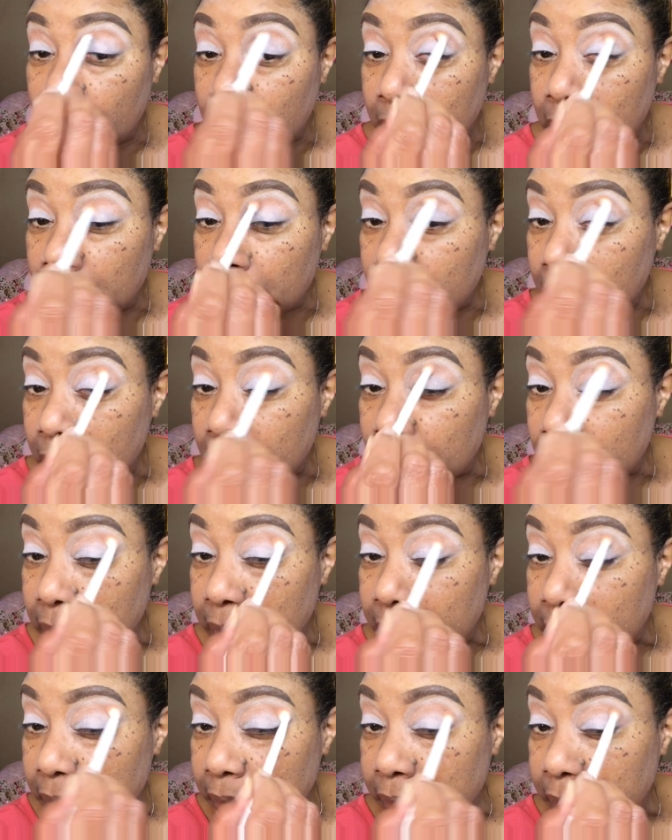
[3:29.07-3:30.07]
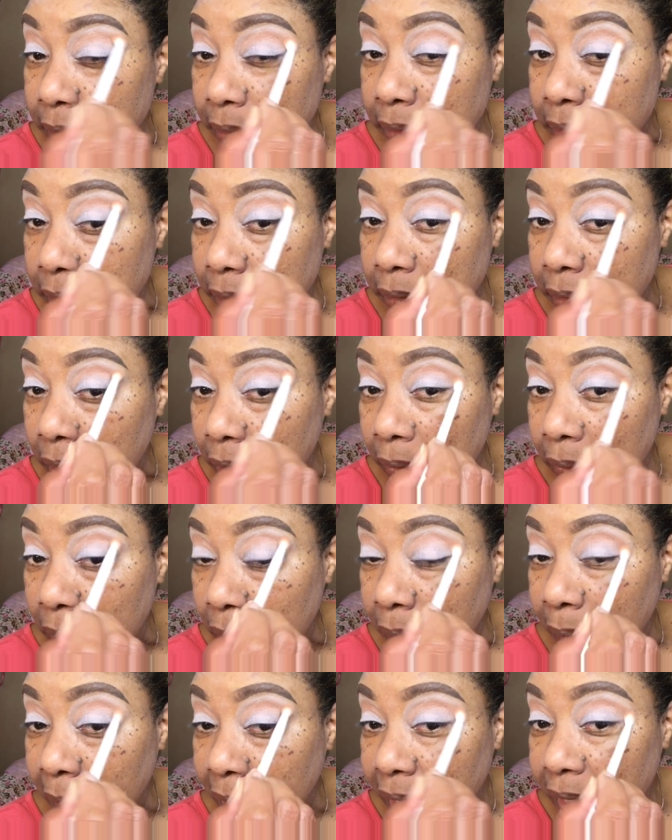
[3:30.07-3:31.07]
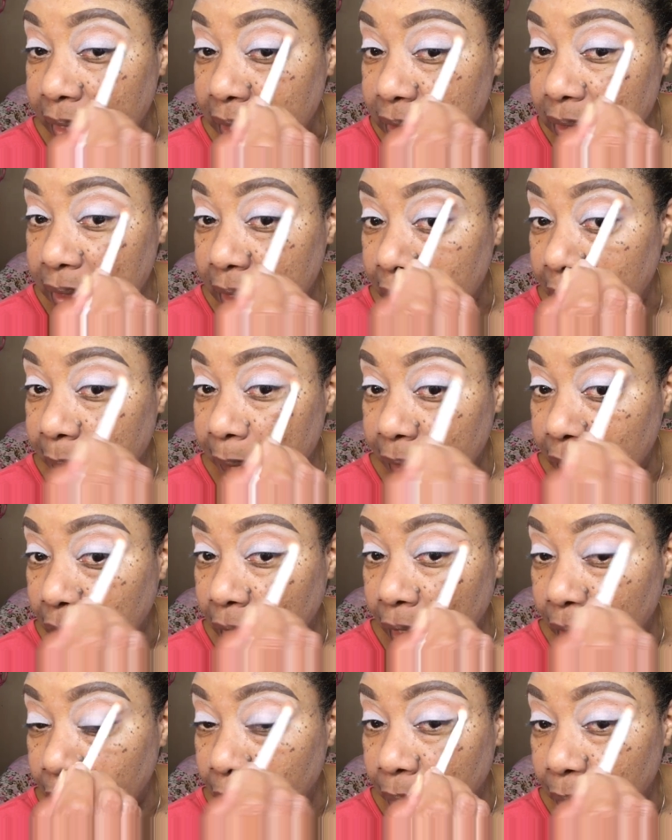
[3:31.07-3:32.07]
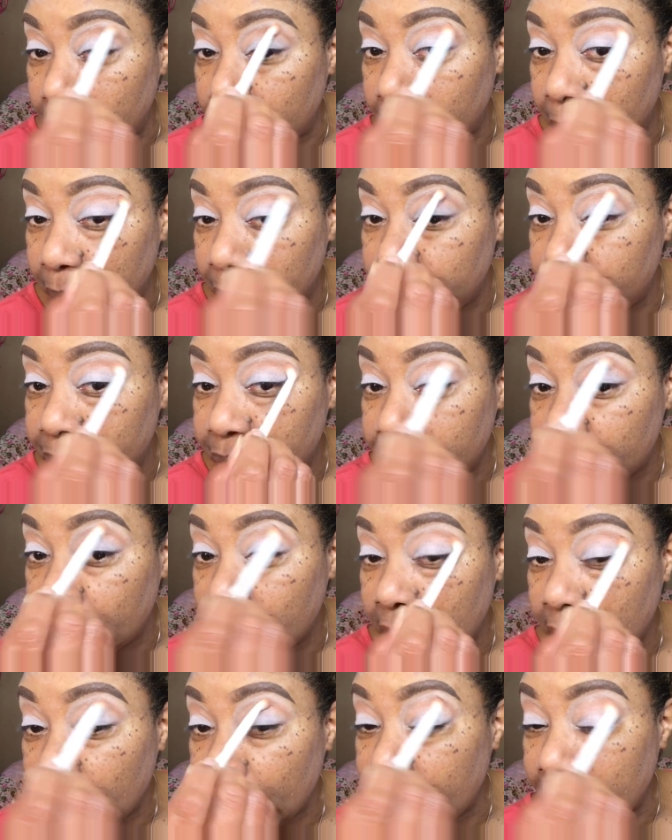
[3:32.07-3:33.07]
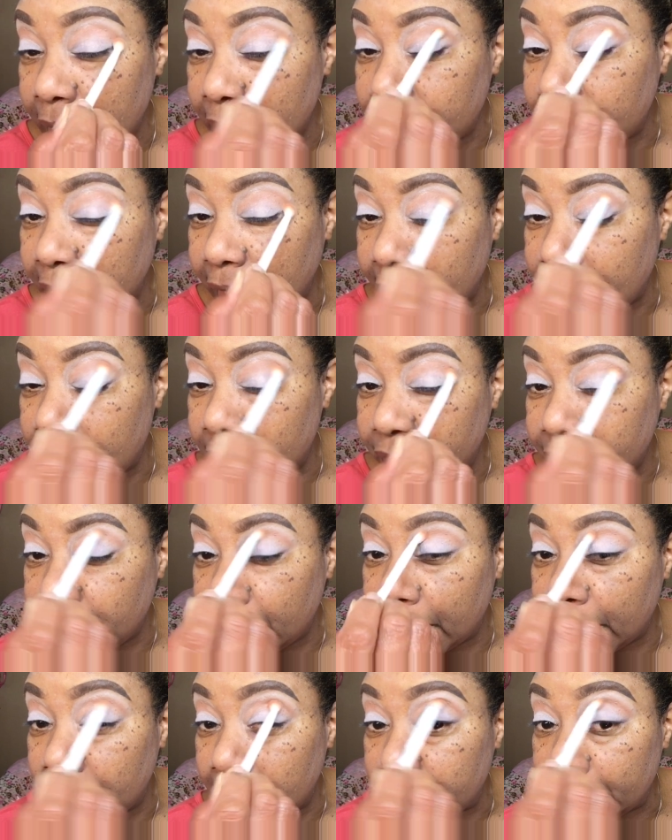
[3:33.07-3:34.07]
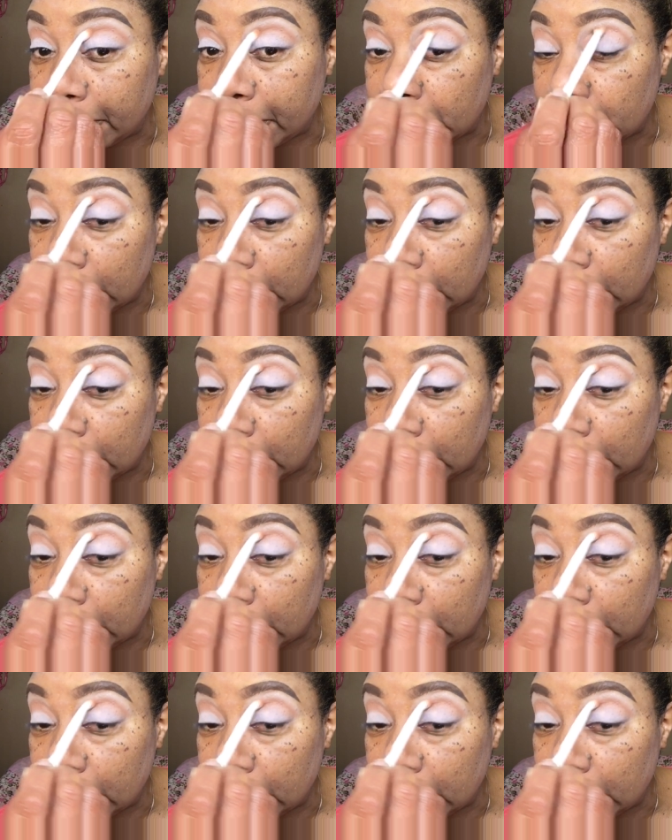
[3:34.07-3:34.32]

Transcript: yeah, God, dog, mine come and go. And they have come.